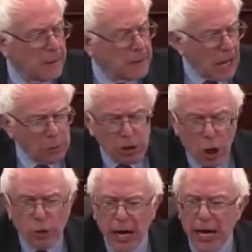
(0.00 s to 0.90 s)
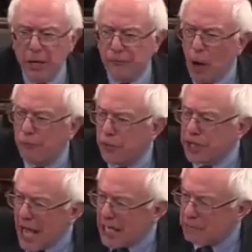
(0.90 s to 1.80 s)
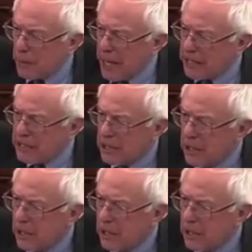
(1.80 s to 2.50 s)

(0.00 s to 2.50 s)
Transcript: that it was okay to vote for tax breaks